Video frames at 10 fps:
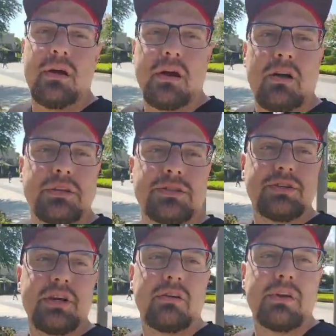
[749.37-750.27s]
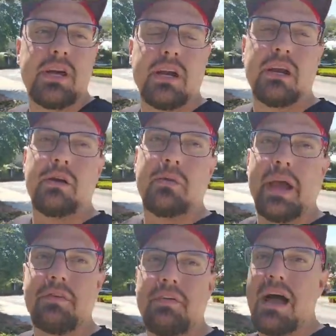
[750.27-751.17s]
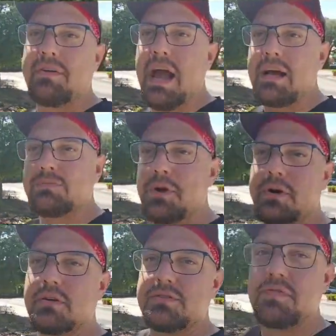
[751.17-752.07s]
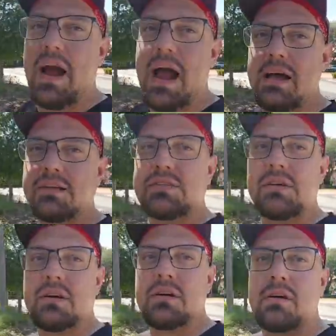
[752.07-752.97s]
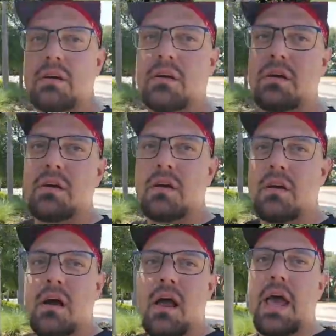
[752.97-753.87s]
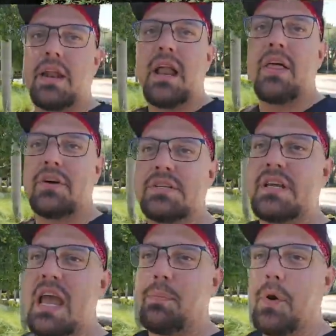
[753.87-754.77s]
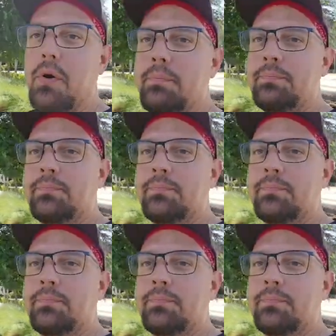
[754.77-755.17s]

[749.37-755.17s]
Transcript: Across the street over here, we got a Five Guys Burgers and Fries and another escape room.